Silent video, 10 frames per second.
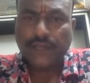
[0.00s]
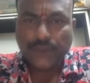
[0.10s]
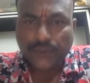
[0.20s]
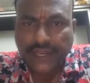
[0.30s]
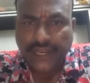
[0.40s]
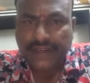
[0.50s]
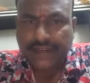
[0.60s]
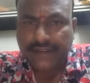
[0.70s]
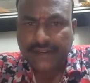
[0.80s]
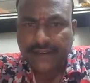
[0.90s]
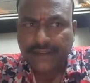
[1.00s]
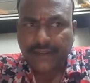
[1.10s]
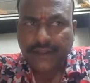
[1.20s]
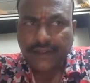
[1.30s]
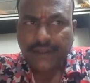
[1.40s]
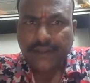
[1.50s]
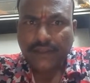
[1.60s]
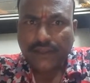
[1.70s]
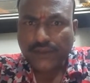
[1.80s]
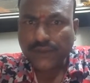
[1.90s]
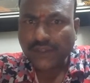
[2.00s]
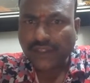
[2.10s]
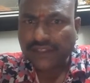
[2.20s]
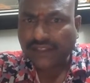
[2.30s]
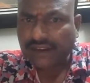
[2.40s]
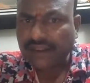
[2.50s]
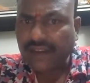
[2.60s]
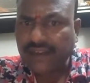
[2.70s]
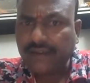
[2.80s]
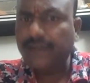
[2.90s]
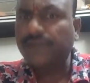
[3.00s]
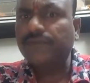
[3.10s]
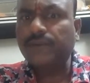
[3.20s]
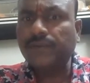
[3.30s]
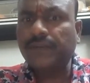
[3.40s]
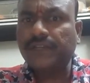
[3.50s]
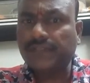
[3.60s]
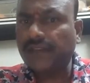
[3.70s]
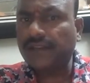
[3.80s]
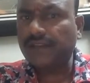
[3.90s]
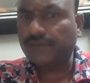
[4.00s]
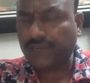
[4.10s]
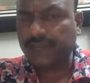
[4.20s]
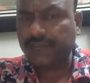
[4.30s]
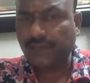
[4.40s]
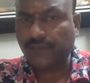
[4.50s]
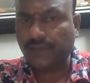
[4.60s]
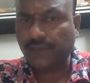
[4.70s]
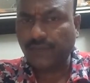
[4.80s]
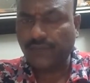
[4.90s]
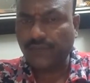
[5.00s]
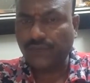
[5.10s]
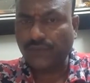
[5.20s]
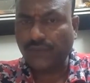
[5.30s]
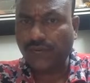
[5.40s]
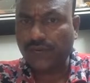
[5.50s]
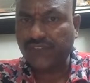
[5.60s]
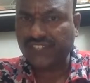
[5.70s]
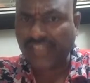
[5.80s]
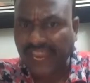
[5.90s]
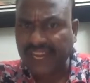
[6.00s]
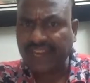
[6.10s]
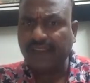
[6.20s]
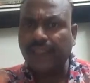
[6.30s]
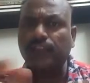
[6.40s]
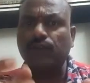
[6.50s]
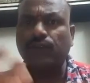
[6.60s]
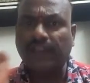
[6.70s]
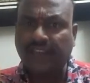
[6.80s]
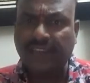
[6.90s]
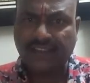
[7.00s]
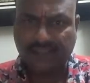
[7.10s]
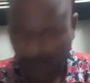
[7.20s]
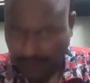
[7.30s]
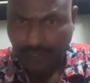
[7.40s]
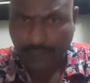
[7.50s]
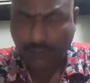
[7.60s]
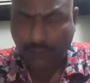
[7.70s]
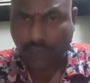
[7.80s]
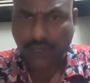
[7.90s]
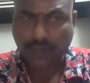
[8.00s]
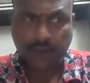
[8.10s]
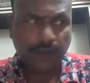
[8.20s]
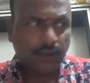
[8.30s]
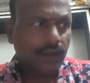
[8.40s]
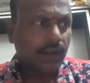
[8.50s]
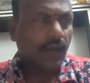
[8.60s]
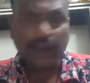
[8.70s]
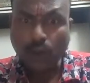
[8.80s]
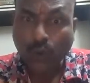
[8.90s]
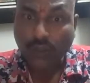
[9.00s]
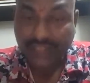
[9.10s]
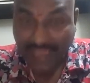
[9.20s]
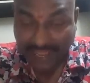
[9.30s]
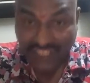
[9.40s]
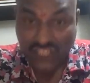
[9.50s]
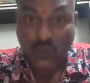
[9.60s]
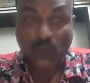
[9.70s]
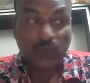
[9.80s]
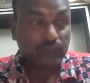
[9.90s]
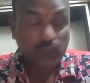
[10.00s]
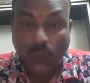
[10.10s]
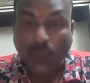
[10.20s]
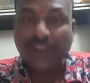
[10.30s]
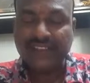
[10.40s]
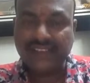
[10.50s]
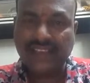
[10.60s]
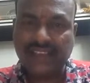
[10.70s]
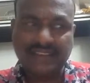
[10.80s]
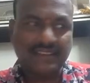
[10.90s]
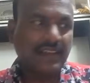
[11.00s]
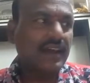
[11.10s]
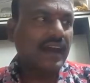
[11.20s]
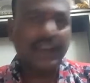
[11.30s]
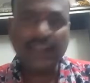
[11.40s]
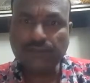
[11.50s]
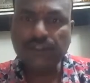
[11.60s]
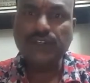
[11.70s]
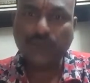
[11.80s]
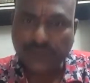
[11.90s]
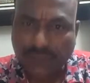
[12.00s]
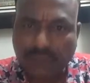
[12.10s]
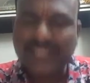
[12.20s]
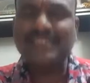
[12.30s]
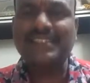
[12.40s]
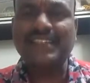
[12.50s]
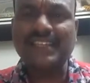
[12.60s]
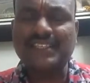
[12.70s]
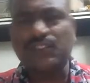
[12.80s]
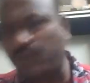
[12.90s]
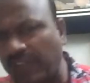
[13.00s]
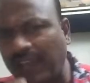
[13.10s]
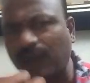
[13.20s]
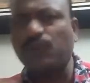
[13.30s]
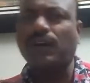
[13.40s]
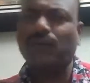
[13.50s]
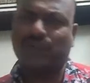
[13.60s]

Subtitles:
you get the related information. For example, if you want to shine in your area, in hotel or casinos, cruises, or adventure tourism destinations where you are